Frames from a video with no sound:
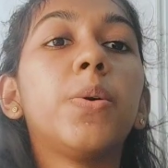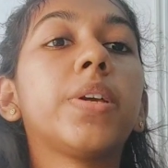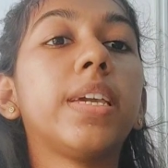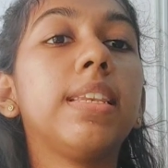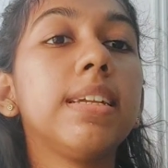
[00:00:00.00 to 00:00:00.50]

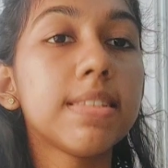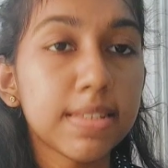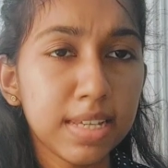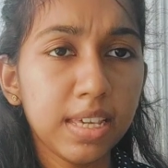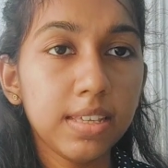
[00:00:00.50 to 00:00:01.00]
Okay, let's
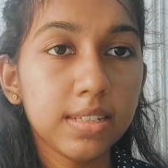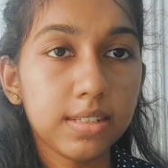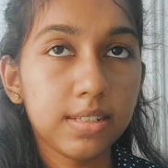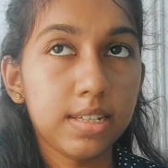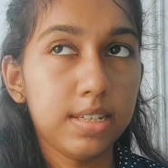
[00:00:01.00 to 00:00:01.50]
take
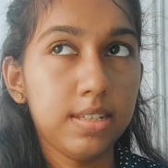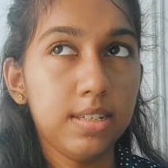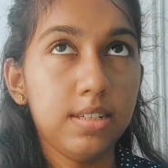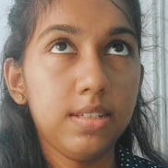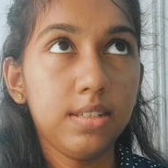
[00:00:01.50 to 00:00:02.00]

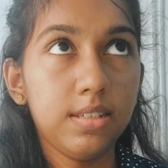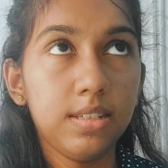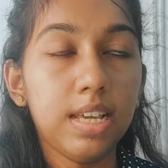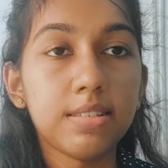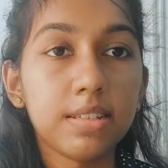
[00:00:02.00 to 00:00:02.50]

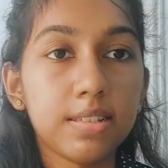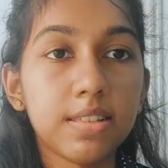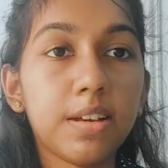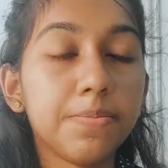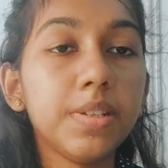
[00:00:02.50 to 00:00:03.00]
as
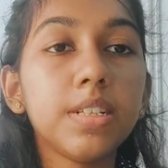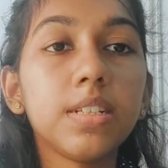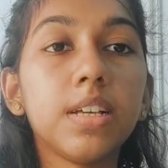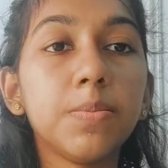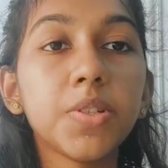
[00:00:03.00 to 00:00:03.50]
example
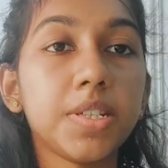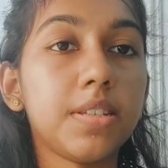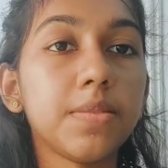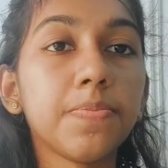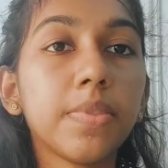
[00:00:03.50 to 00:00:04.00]
Colombo City.